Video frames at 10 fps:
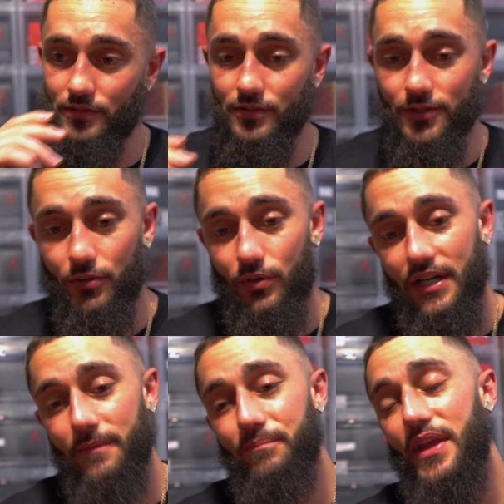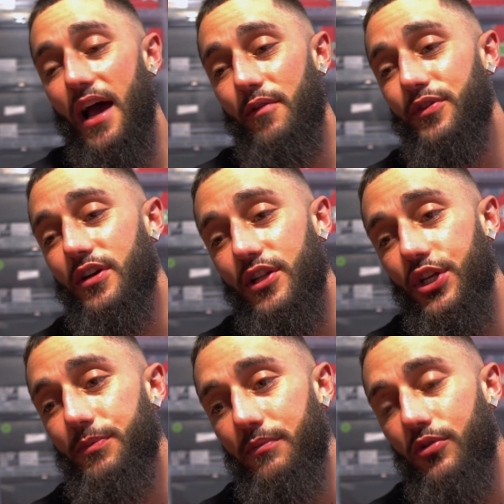you know what? I feel a
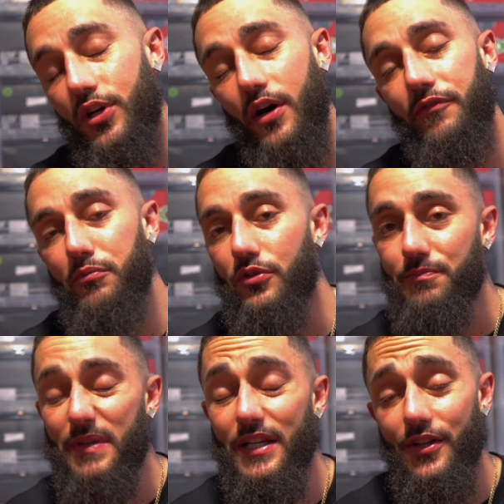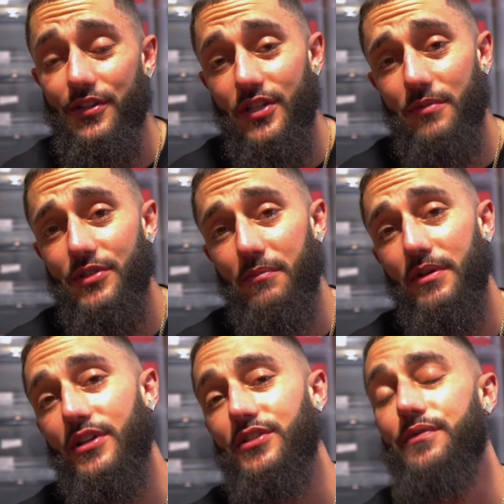little bit more comfortable speaking on the subject
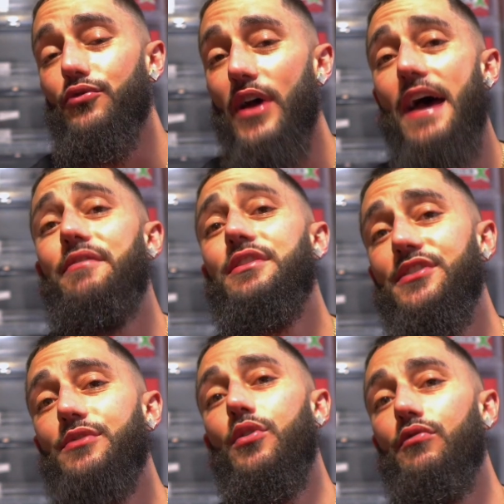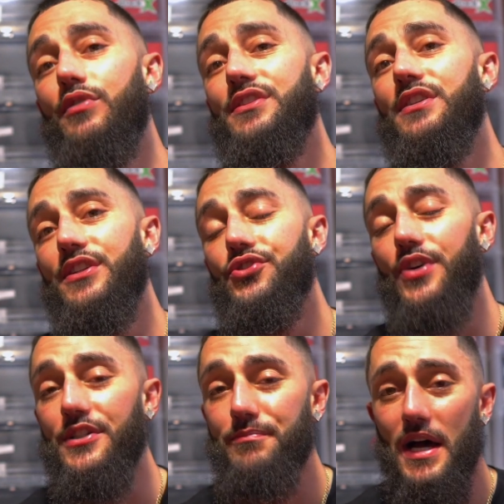because if you haven't seen what recently
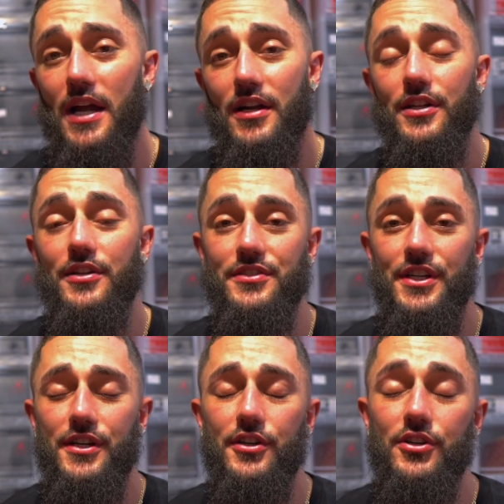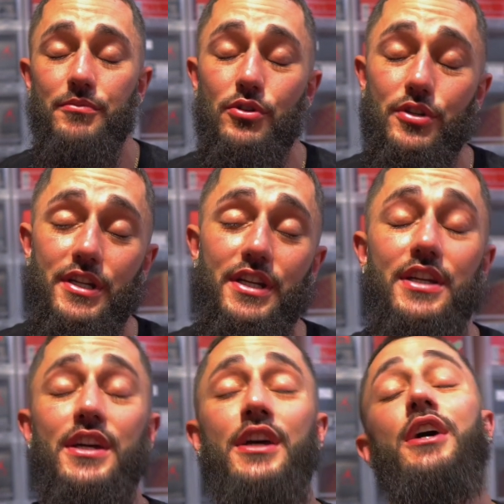transpired in the sneaker community,